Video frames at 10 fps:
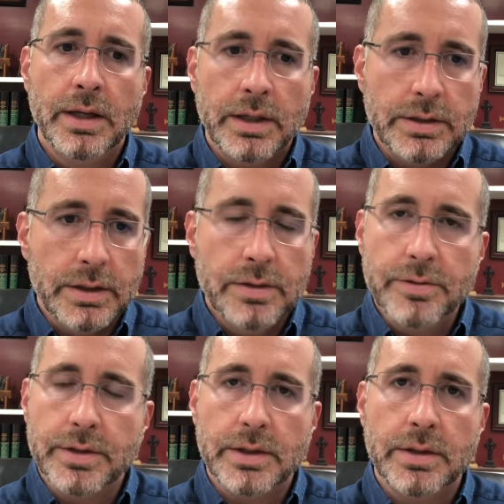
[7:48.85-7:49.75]

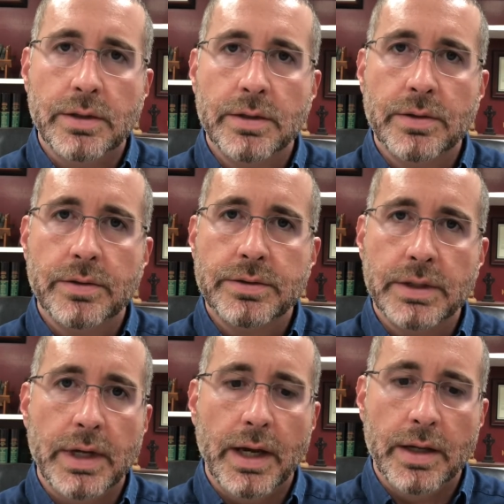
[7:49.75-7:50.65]
yielded to
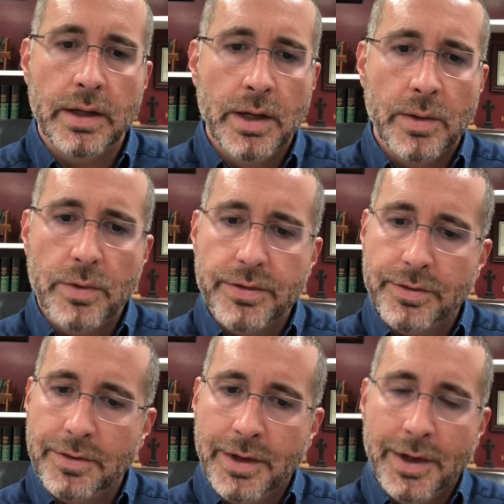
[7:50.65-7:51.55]
God, with
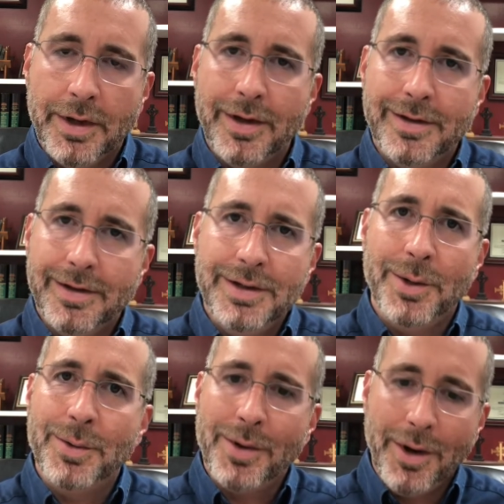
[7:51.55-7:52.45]

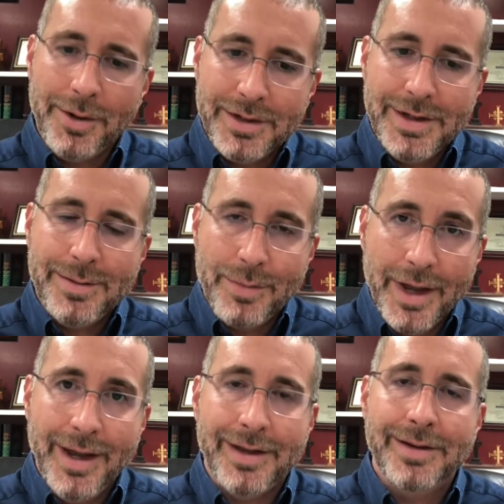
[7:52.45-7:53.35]
our knee
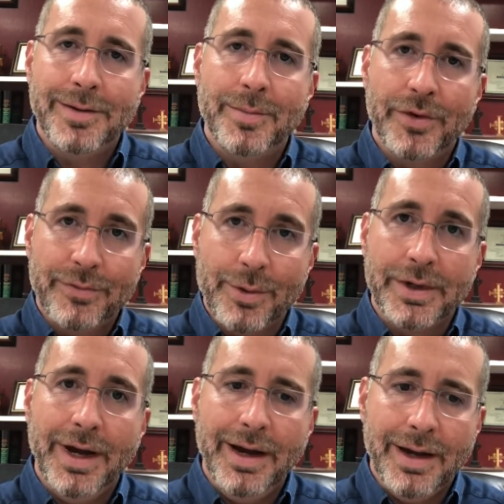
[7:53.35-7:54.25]
bent before
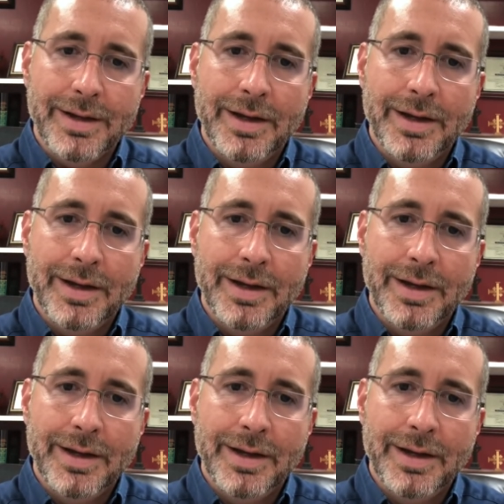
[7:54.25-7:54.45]
God,